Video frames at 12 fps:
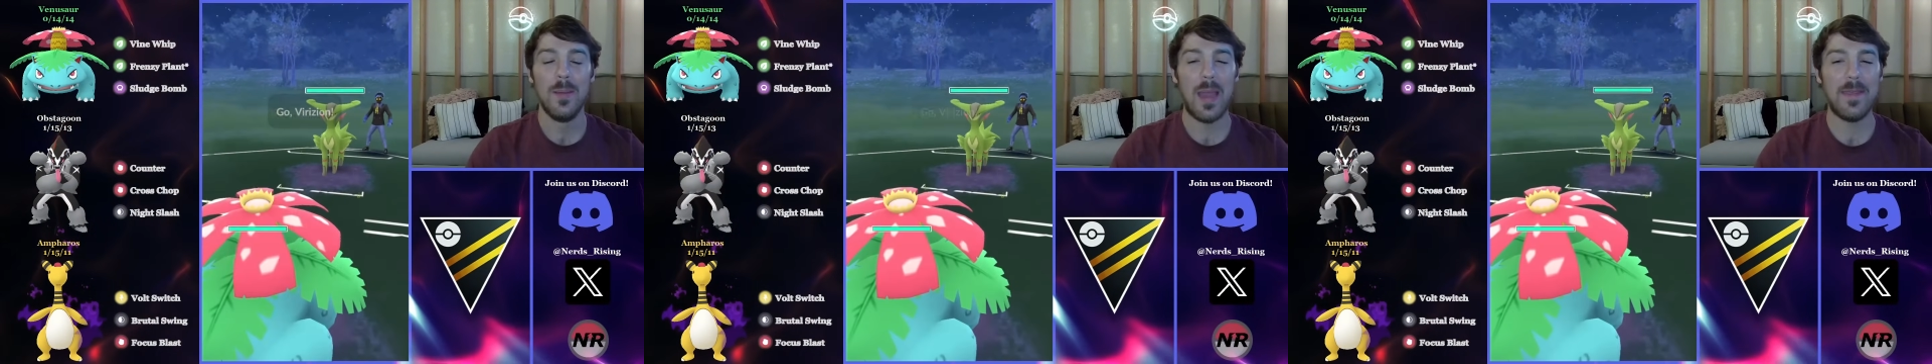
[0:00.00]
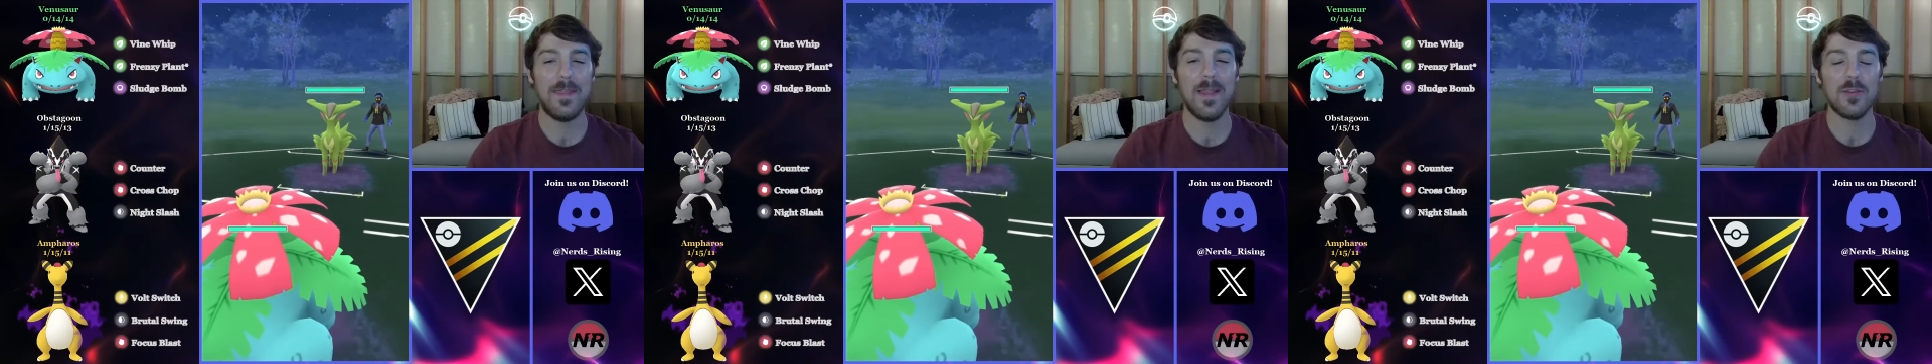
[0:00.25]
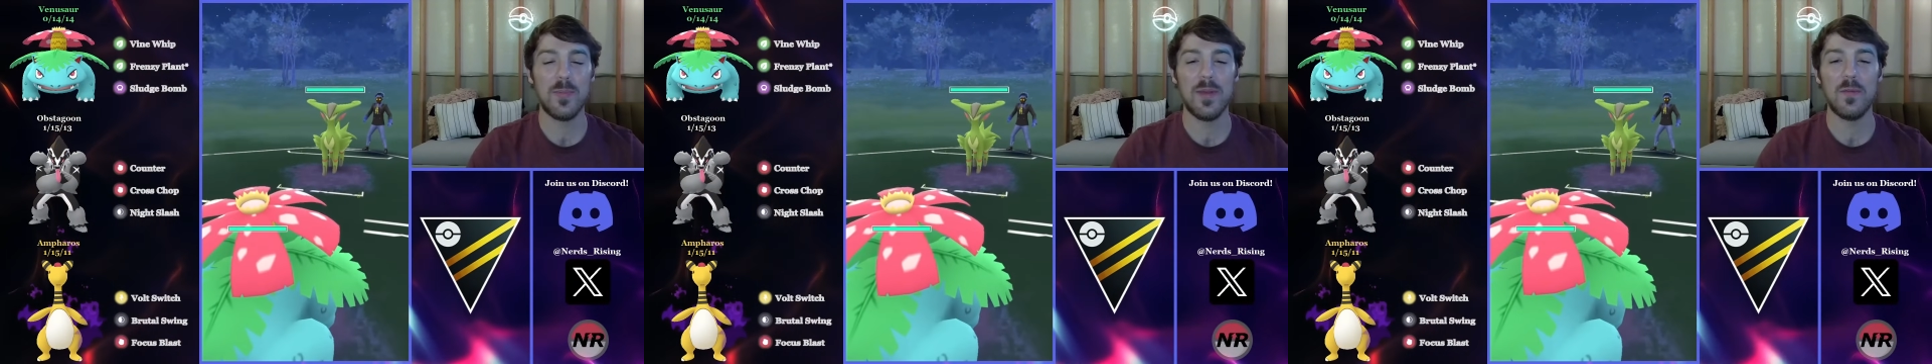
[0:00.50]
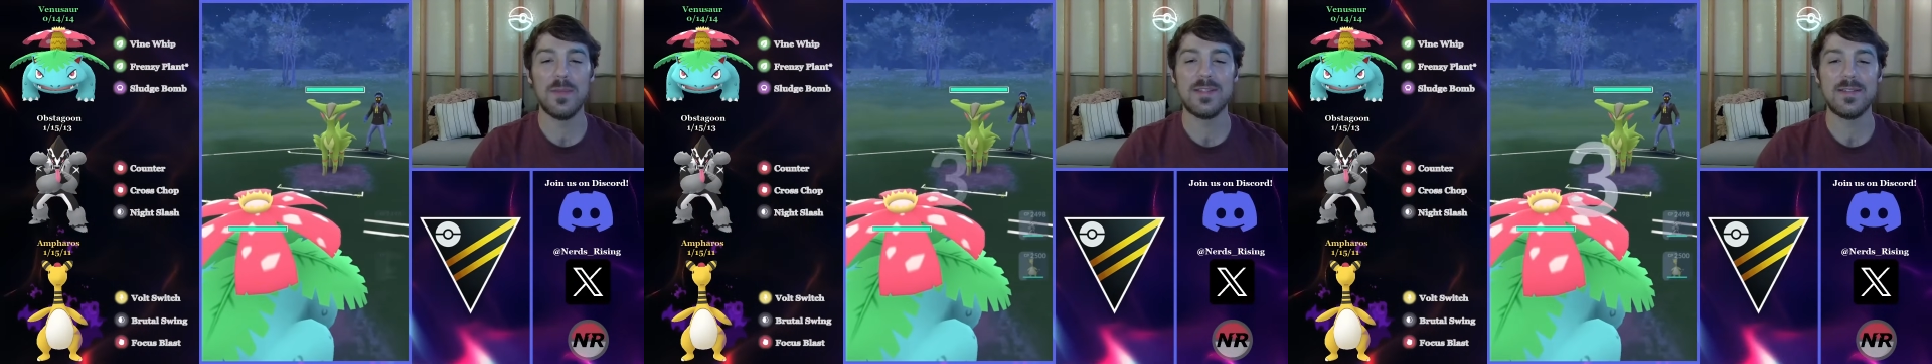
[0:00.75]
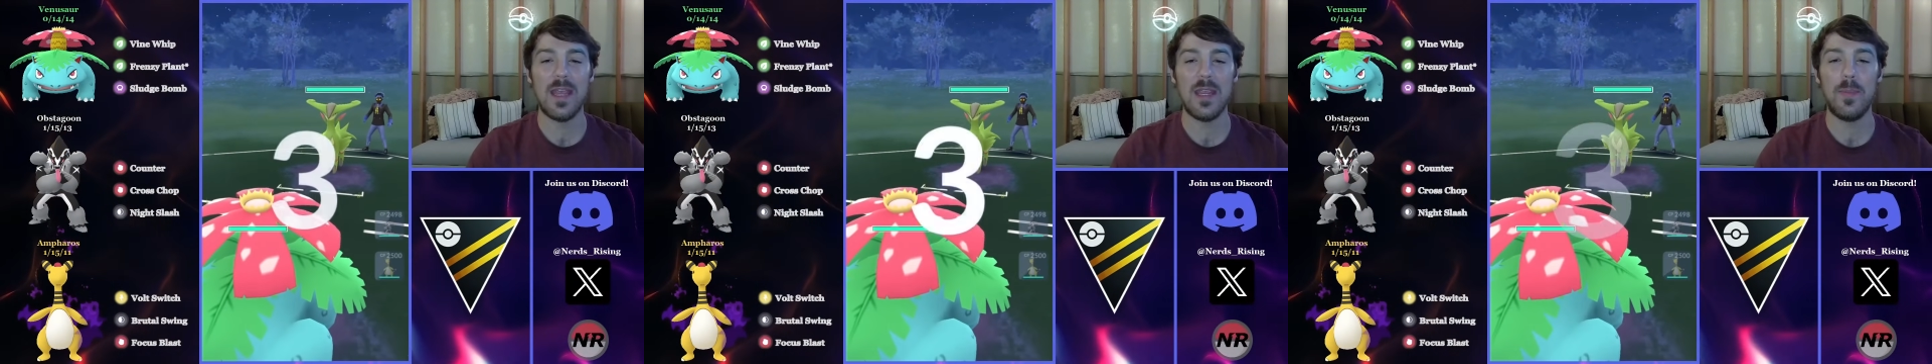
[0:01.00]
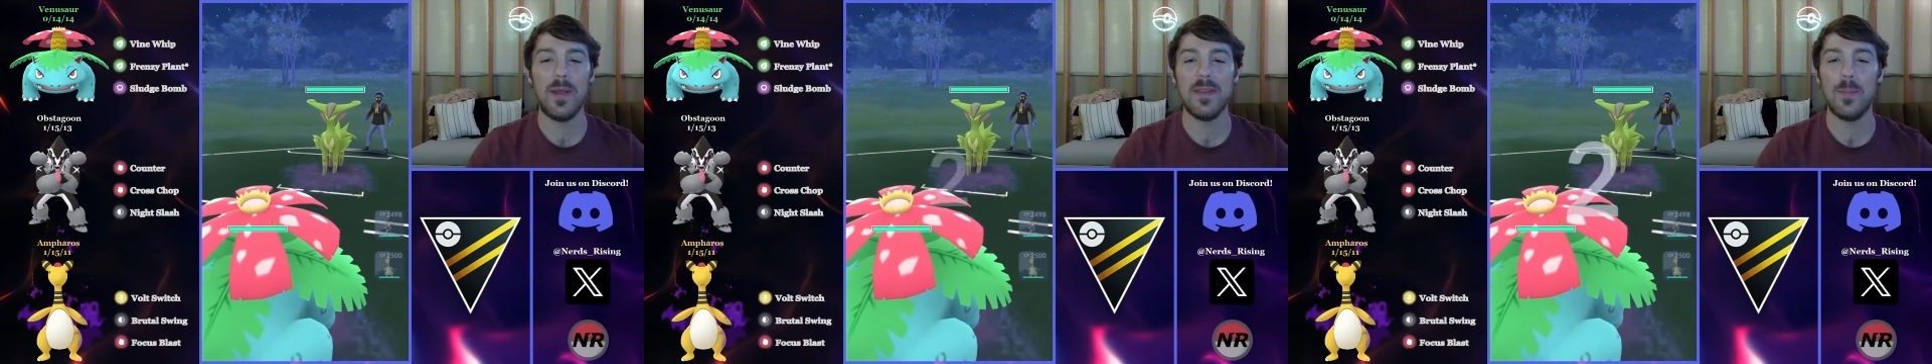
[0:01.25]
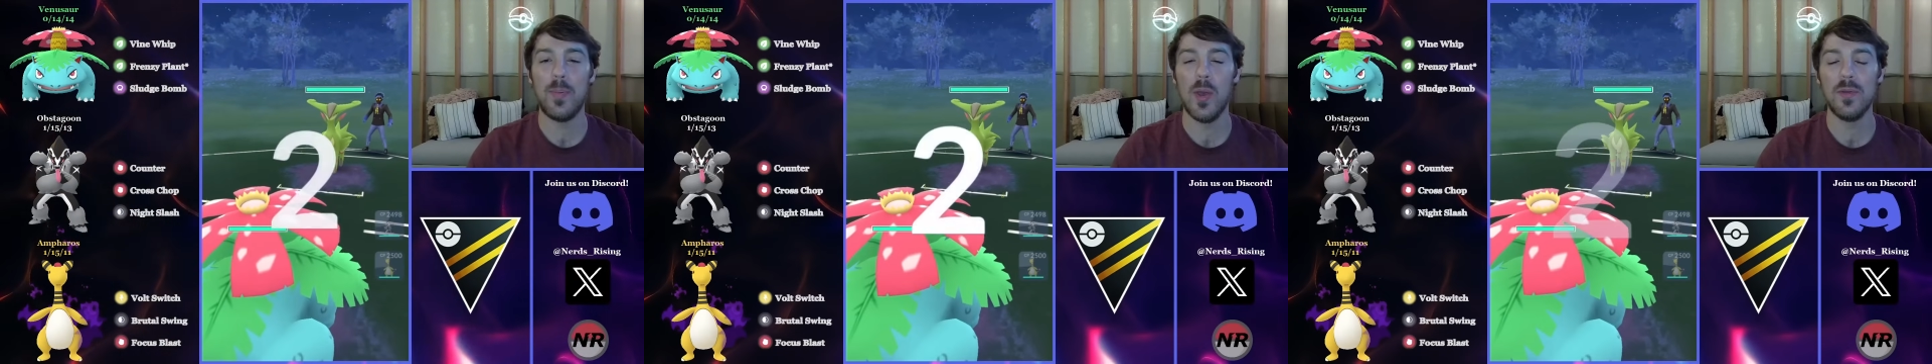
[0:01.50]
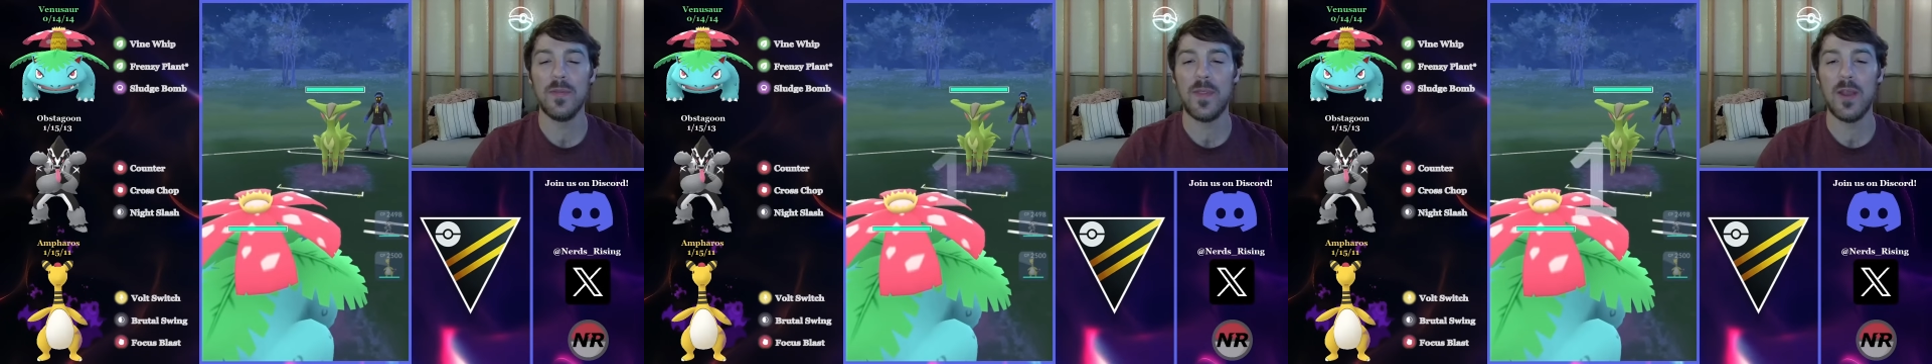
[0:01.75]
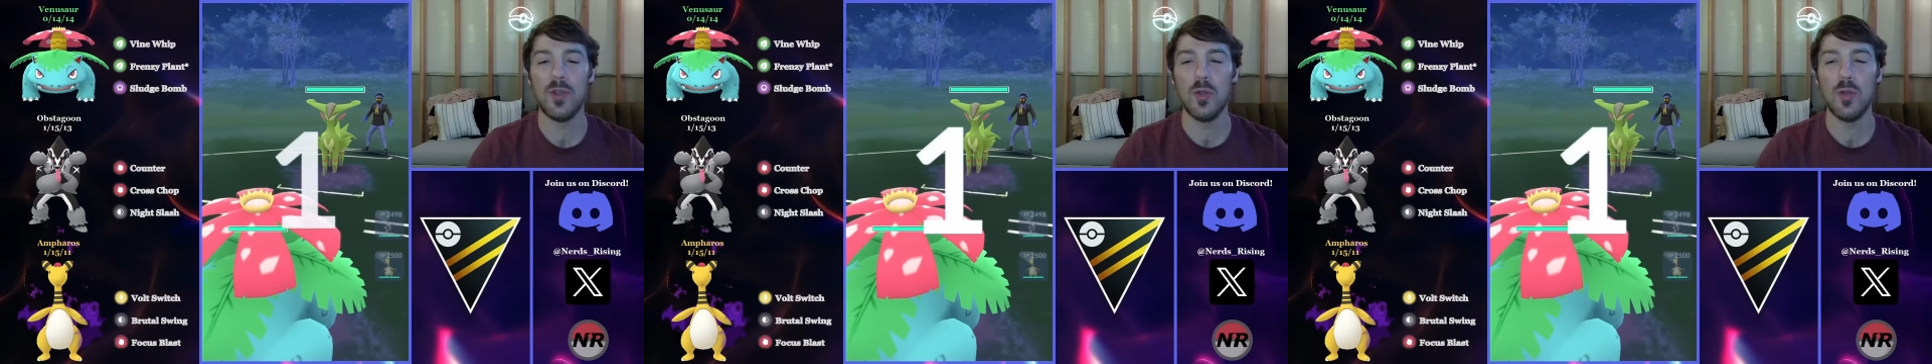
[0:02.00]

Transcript: I think that was a bit of a mistake by the opponent there.